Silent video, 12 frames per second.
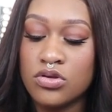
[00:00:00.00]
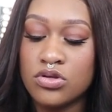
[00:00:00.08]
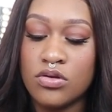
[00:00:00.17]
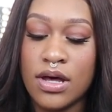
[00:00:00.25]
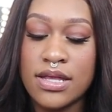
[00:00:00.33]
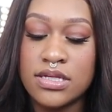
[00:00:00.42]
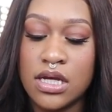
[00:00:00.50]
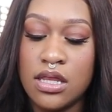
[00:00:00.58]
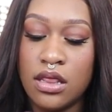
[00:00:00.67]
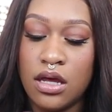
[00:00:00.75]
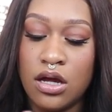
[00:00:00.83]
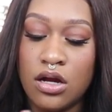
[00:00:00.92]
So that's
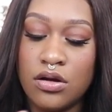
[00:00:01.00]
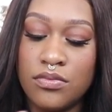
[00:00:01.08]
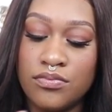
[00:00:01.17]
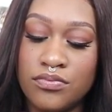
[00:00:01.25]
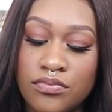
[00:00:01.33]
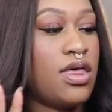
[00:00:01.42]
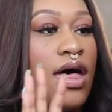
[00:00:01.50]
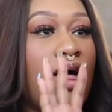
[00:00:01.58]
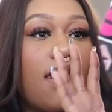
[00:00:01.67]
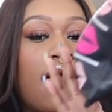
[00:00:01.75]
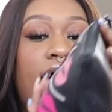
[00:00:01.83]
in there. Then